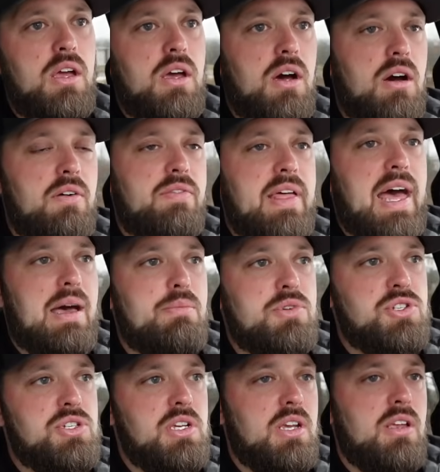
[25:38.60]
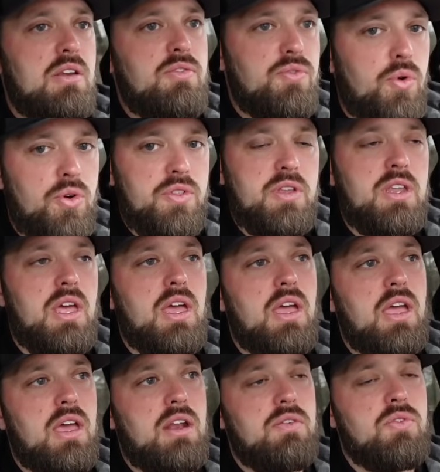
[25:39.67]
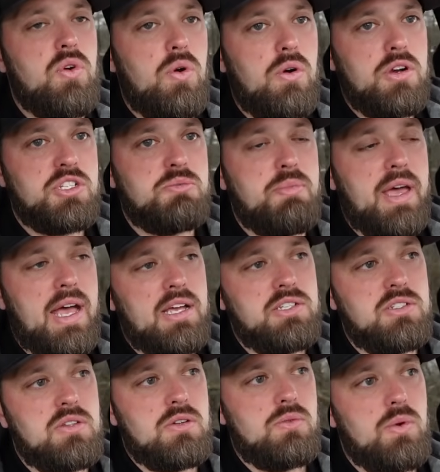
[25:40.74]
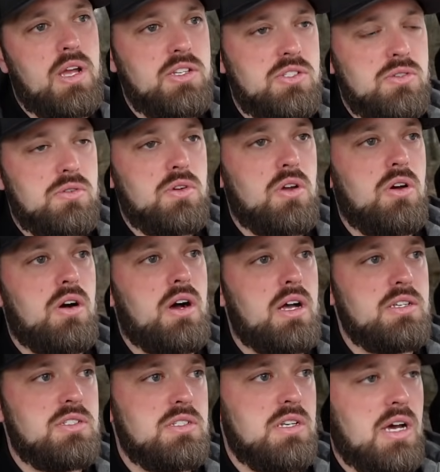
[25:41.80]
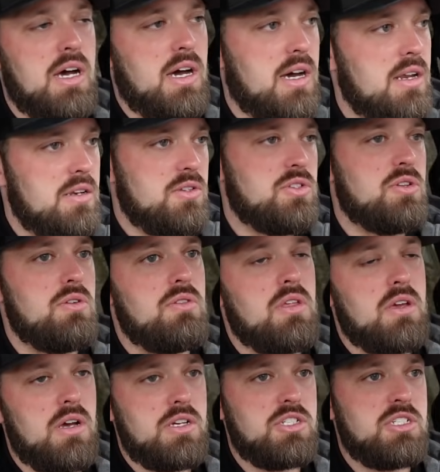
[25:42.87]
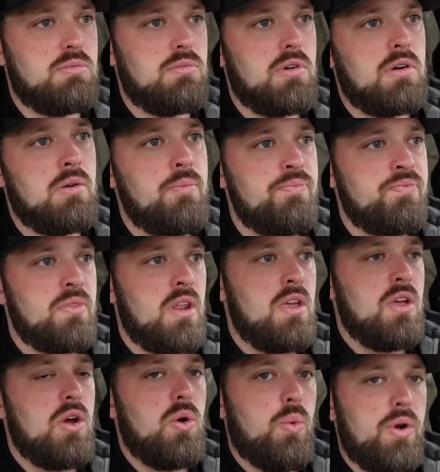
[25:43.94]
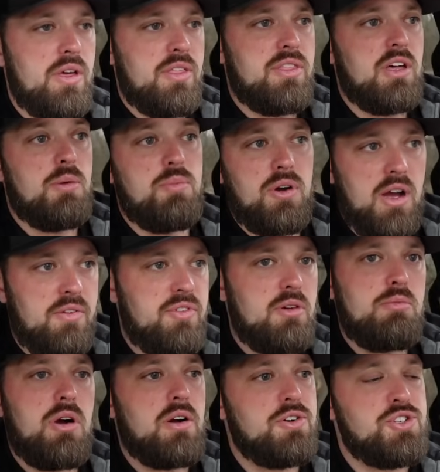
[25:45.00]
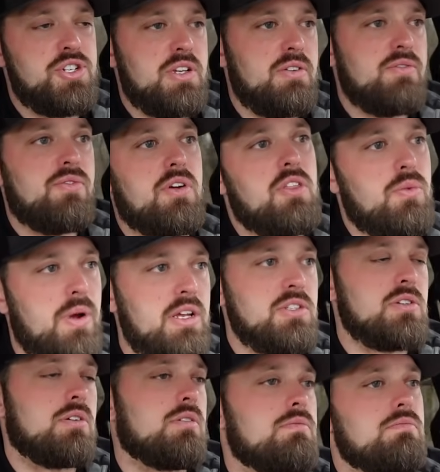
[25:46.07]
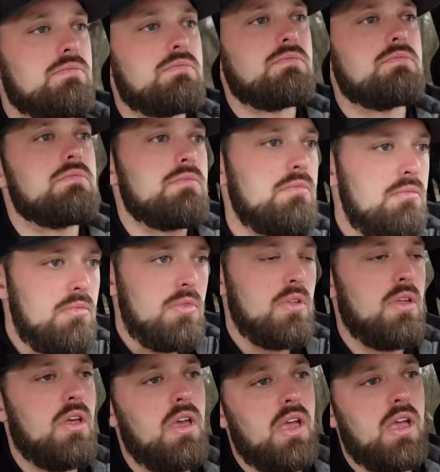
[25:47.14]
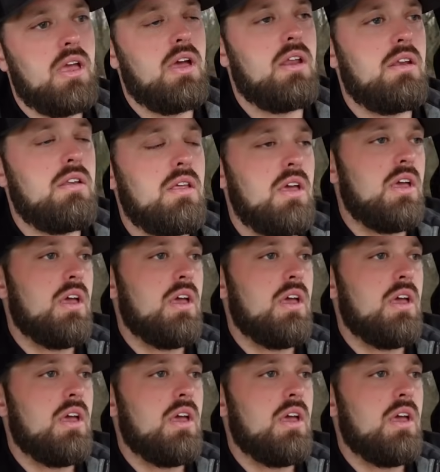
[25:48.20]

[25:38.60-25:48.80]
of that machine for the day, and of course pass the rental cost on to the customer with a profit margin for the rental. And